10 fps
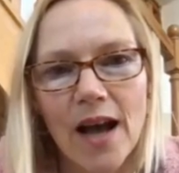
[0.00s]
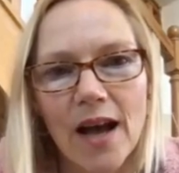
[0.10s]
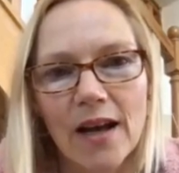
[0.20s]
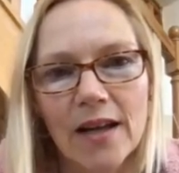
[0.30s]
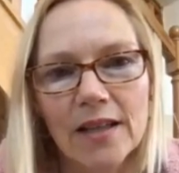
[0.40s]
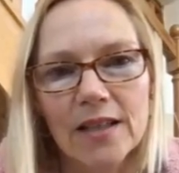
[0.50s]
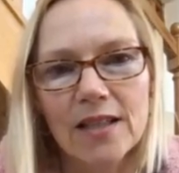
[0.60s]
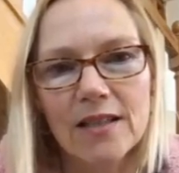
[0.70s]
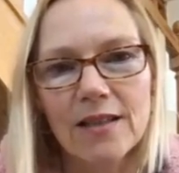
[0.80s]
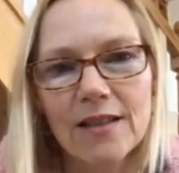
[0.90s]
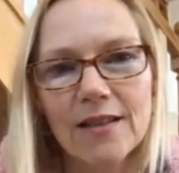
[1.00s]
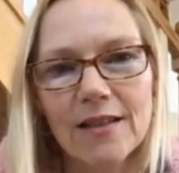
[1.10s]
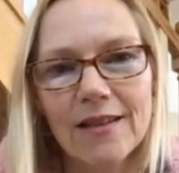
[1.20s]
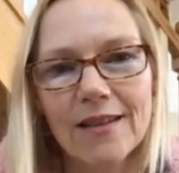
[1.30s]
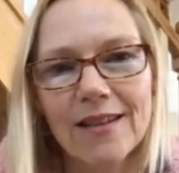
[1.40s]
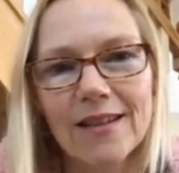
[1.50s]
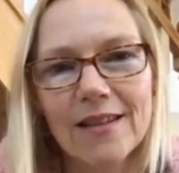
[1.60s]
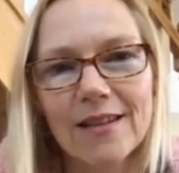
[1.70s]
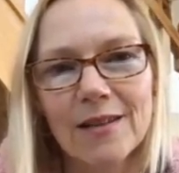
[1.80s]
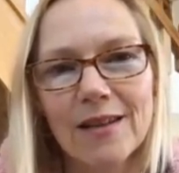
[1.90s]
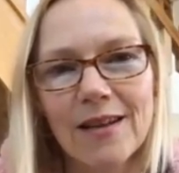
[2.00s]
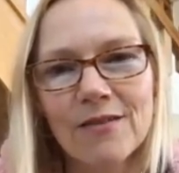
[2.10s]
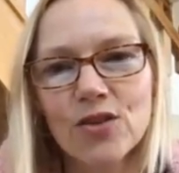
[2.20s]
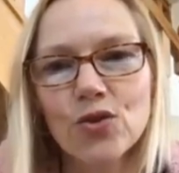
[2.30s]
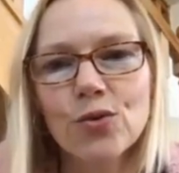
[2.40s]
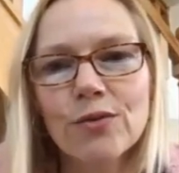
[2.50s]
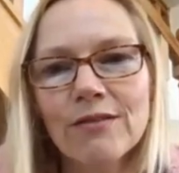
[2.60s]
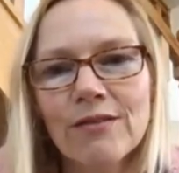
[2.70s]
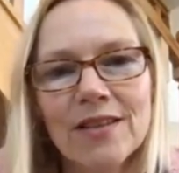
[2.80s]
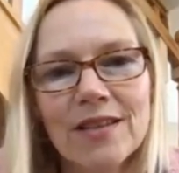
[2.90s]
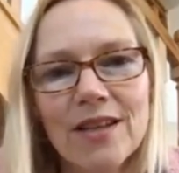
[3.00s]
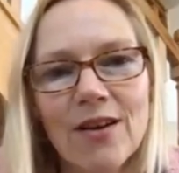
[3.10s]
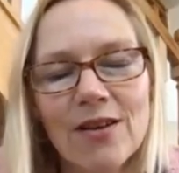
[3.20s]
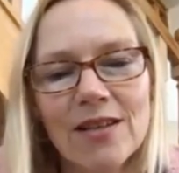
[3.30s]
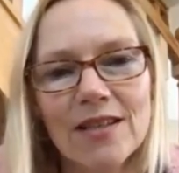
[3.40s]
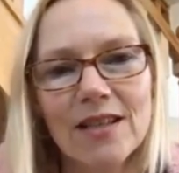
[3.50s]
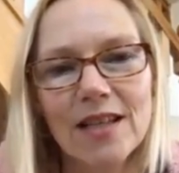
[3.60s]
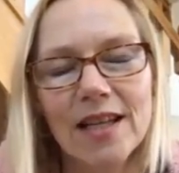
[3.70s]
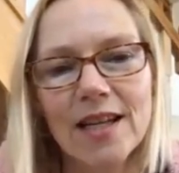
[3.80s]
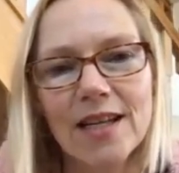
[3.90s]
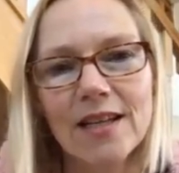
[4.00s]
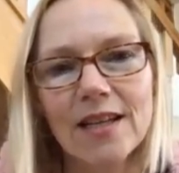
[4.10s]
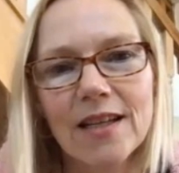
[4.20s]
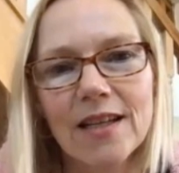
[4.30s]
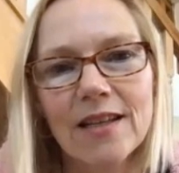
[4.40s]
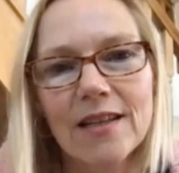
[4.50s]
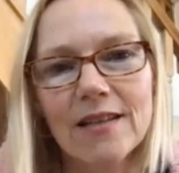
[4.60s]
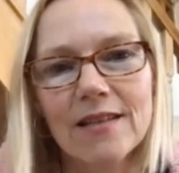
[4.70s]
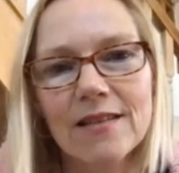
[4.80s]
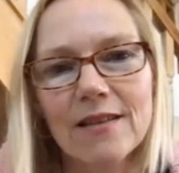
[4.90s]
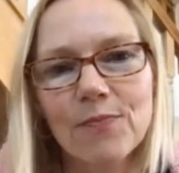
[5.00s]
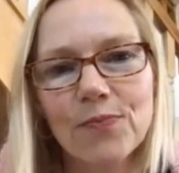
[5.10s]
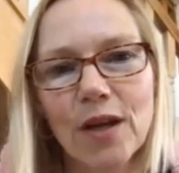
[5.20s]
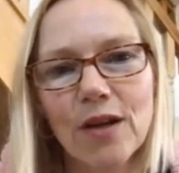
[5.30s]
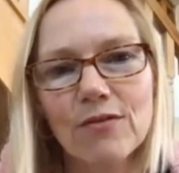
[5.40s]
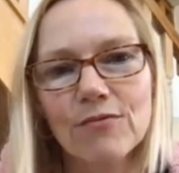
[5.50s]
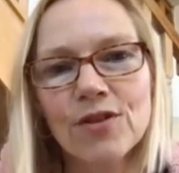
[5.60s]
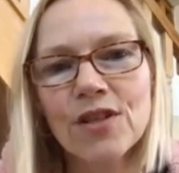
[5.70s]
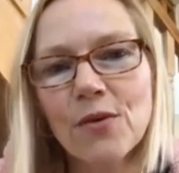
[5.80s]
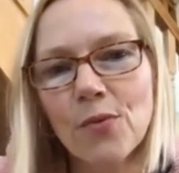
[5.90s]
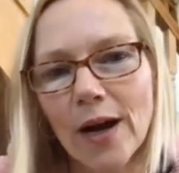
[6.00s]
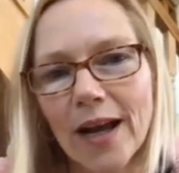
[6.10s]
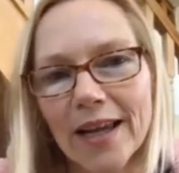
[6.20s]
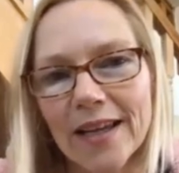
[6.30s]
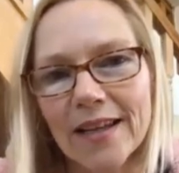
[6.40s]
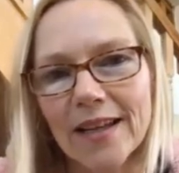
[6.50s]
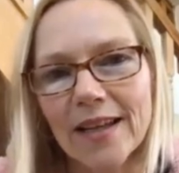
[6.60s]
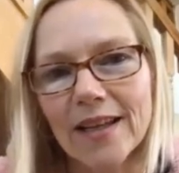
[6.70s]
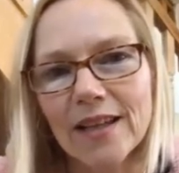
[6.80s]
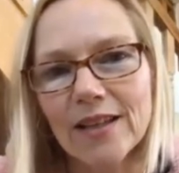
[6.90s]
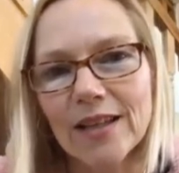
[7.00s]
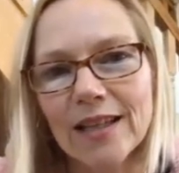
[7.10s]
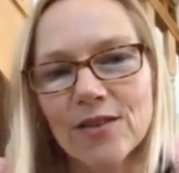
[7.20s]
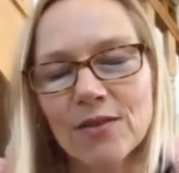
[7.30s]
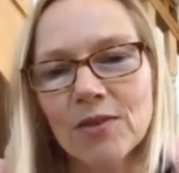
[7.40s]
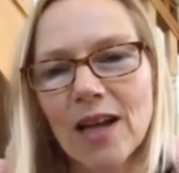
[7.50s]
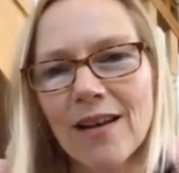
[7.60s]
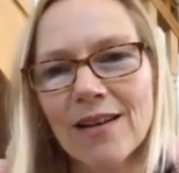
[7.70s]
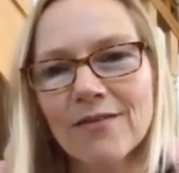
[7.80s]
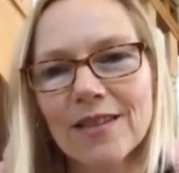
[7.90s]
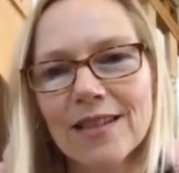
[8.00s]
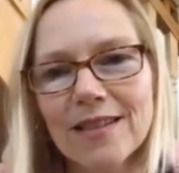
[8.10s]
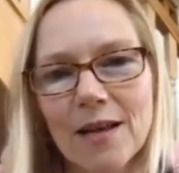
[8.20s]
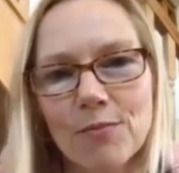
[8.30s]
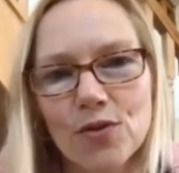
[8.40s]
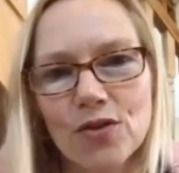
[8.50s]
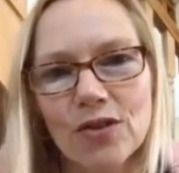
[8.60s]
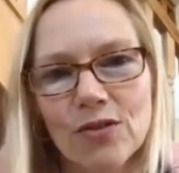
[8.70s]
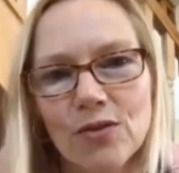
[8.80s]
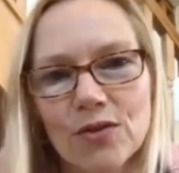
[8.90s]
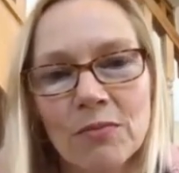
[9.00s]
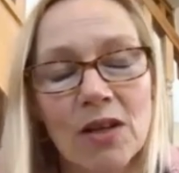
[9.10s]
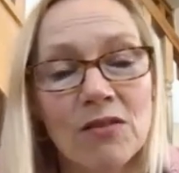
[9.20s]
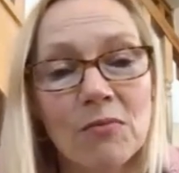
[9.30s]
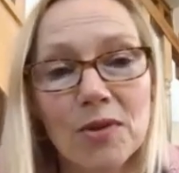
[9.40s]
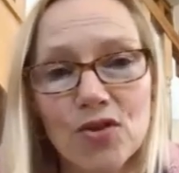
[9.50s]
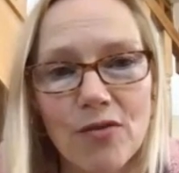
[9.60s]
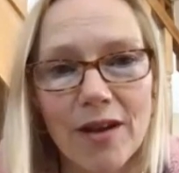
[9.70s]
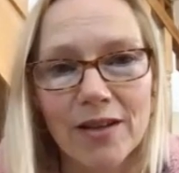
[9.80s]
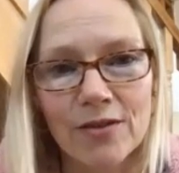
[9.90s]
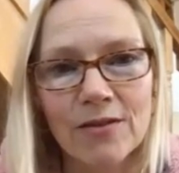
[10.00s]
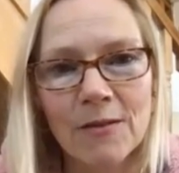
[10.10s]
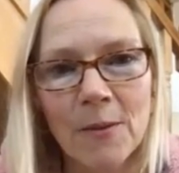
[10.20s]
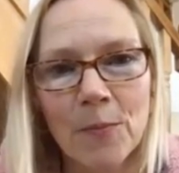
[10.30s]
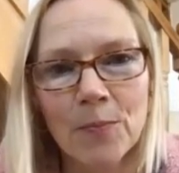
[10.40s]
And the kind of story around this card is that he is running away in some kind of deception or some kind of betrayal.